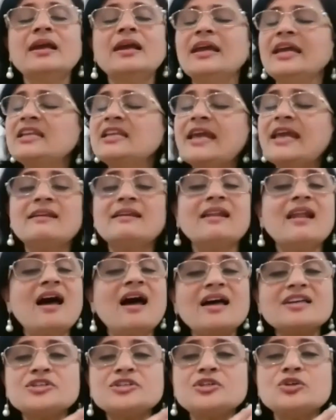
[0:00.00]
It can
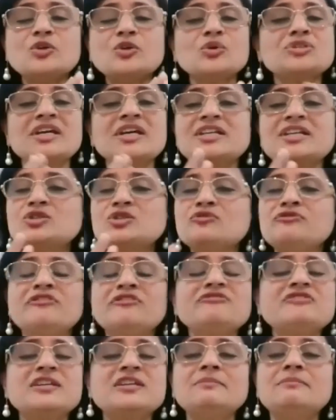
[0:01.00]
last, 10 to
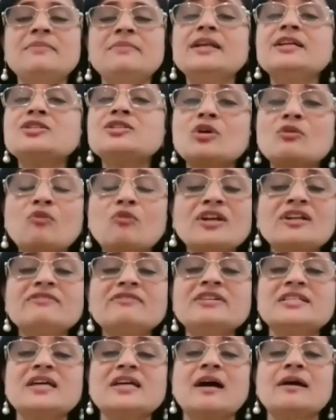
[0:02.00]
15 minutes or
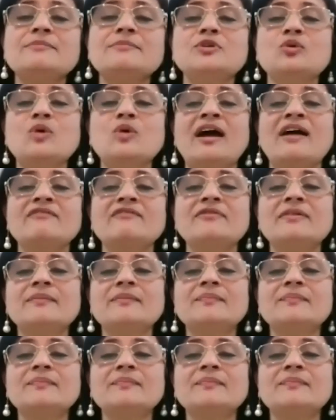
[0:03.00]
whatever time you have.